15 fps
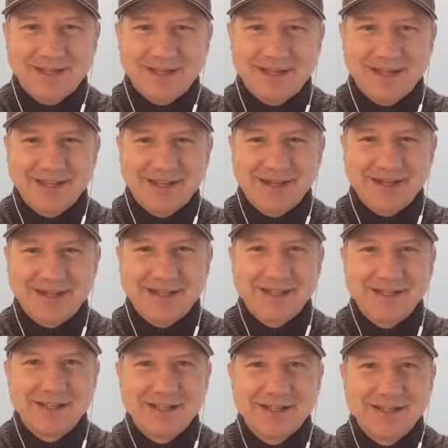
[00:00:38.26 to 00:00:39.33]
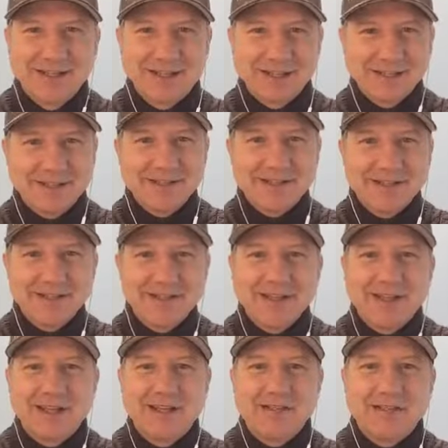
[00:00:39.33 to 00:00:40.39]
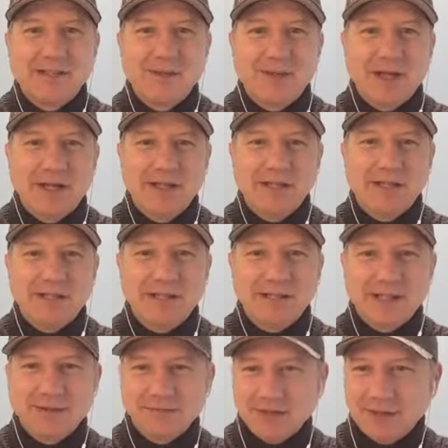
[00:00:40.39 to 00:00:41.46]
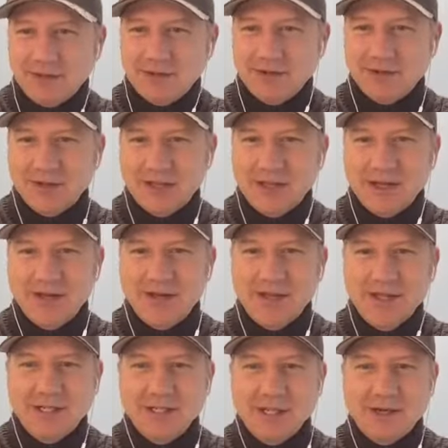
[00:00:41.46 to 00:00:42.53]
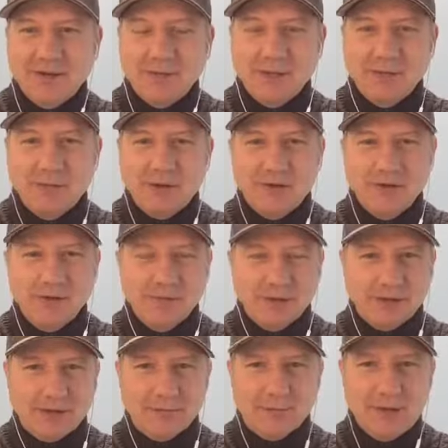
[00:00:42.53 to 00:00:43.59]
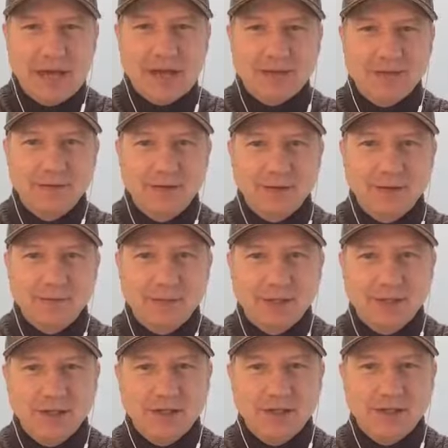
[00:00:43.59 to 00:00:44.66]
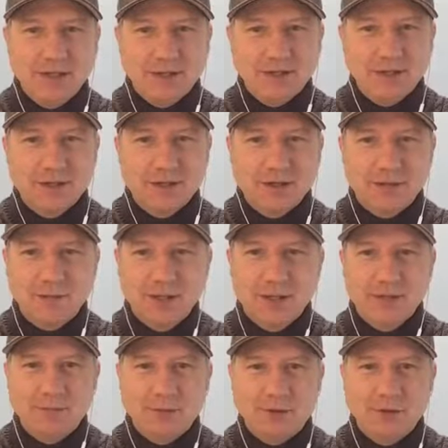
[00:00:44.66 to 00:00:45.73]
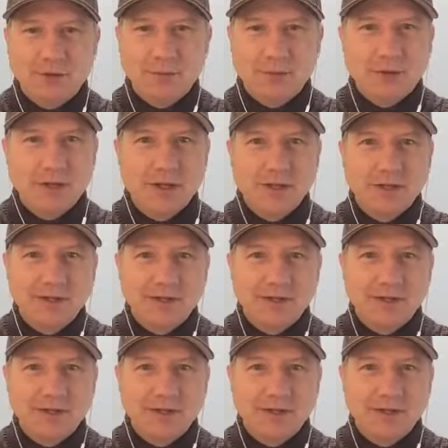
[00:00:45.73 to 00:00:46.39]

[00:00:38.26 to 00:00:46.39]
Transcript: hey there. As you come on, let me know you're there. Hey, Jeremy, welcome. We got our Mac team, Anisha, Jeremy, morning, morning.